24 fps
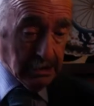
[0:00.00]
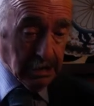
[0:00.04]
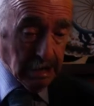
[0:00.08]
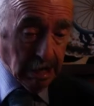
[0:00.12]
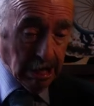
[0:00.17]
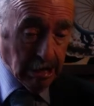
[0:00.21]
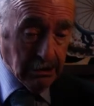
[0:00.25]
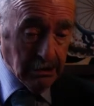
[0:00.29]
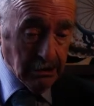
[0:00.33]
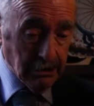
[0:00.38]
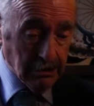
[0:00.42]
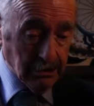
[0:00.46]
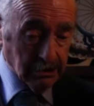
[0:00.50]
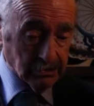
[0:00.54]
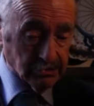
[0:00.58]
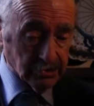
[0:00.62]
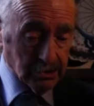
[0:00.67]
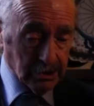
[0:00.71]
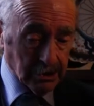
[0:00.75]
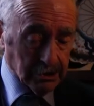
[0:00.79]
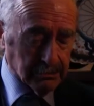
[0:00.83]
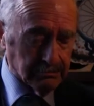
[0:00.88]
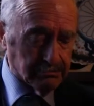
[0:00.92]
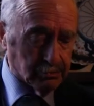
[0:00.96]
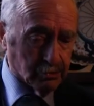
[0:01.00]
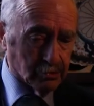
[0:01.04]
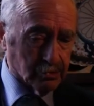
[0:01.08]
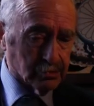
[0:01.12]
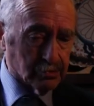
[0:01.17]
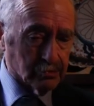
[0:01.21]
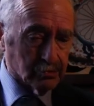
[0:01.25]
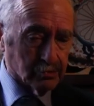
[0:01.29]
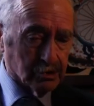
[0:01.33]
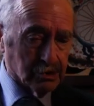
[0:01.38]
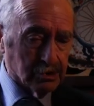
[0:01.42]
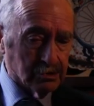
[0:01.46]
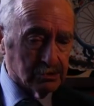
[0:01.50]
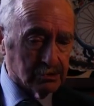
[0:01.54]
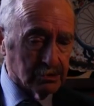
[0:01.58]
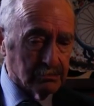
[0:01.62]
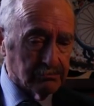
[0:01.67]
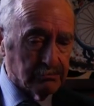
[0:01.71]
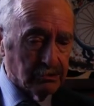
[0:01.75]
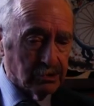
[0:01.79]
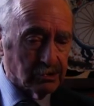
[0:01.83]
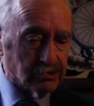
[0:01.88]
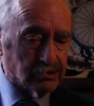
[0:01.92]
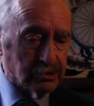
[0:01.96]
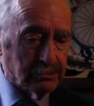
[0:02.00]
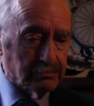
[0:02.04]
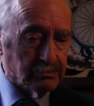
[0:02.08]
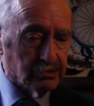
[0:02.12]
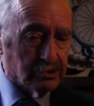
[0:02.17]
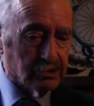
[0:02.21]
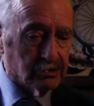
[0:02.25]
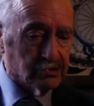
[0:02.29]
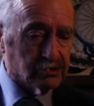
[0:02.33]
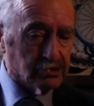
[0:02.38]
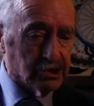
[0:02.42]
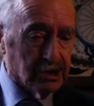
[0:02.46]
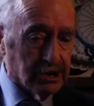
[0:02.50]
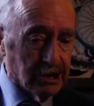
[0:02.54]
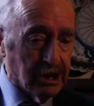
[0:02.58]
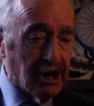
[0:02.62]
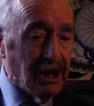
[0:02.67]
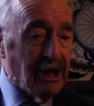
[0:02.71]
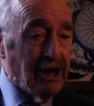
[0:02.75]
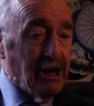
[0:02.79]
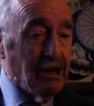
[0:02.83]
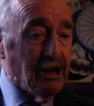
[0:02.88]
an important writer, but simply to say